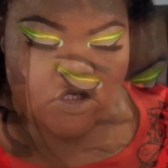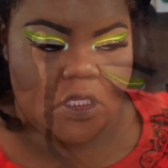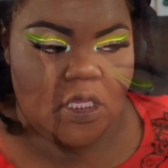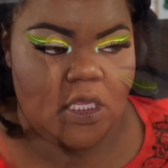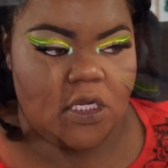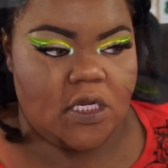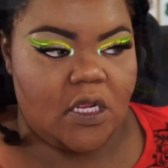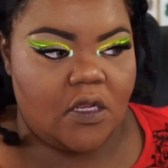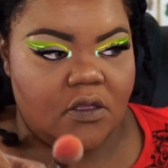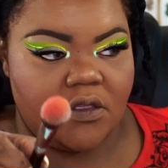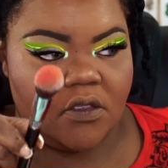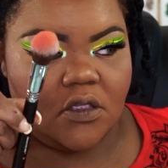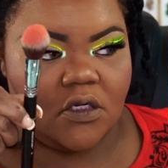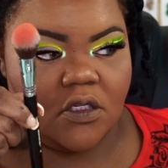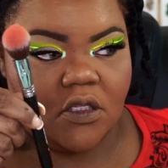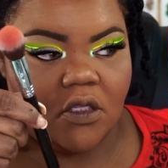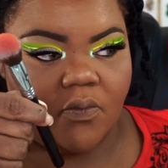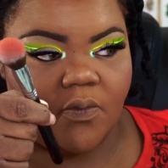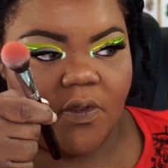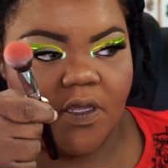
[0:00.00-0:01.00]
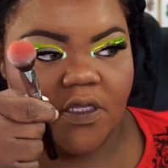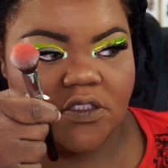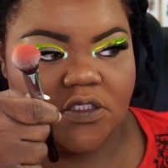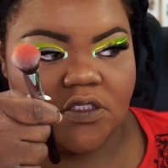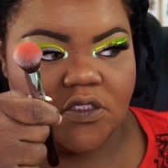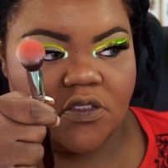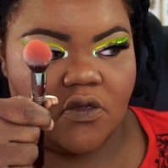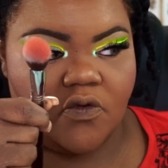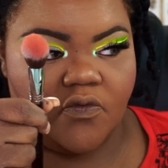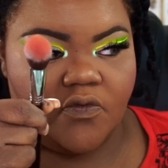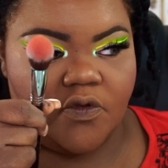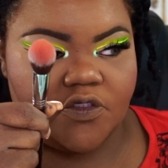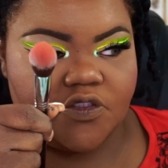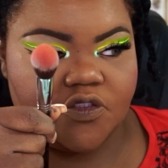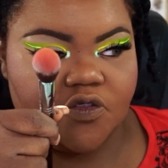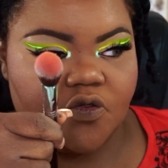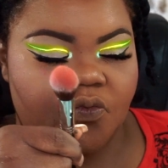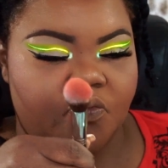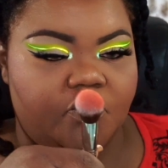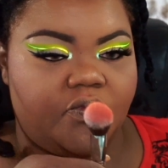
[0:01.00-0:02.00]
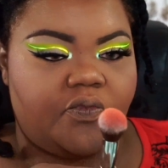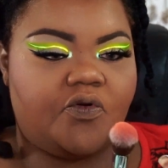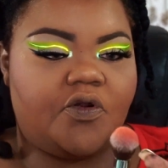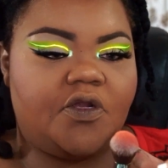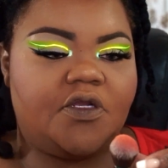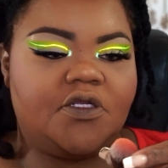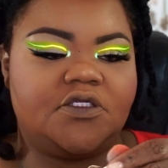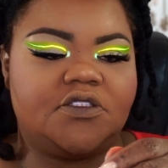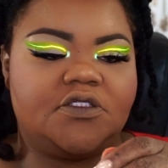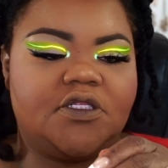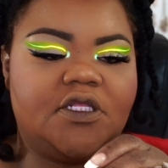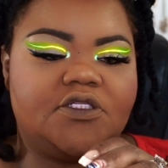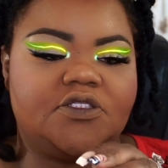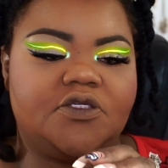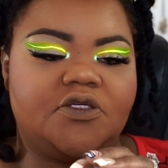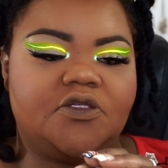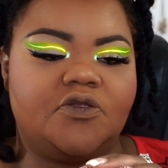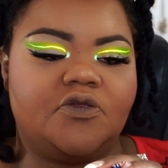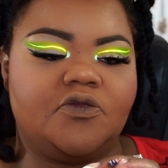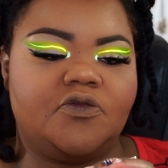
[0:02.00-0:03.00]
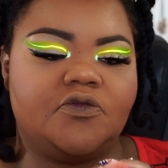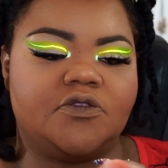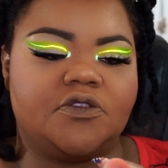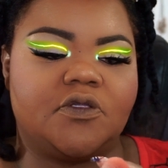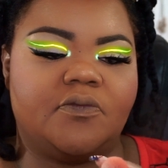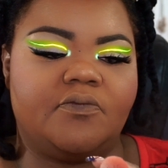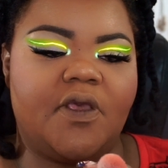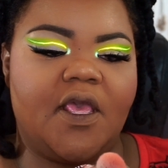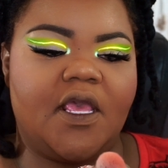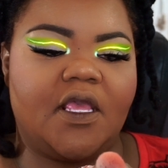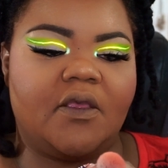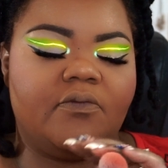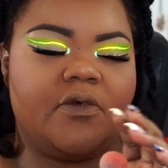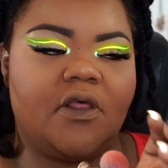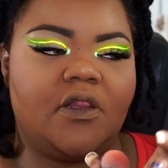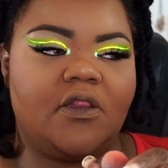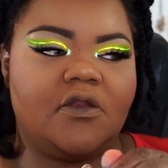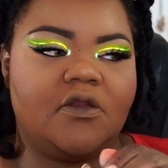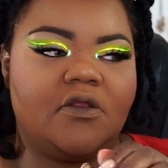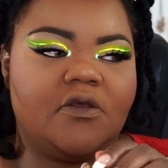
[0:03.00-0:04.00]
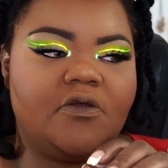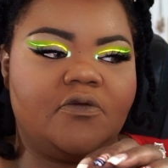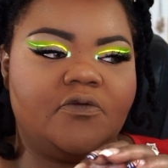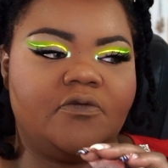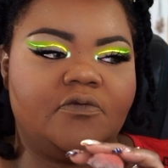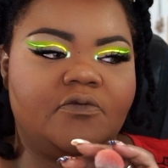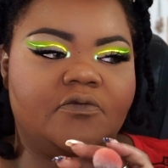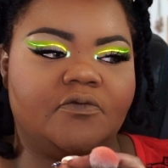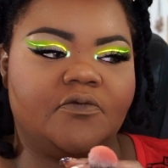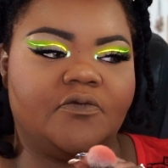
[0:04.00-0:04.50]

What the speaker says: And now you're gonna go back to your original brush that you used, the MAC Melanome.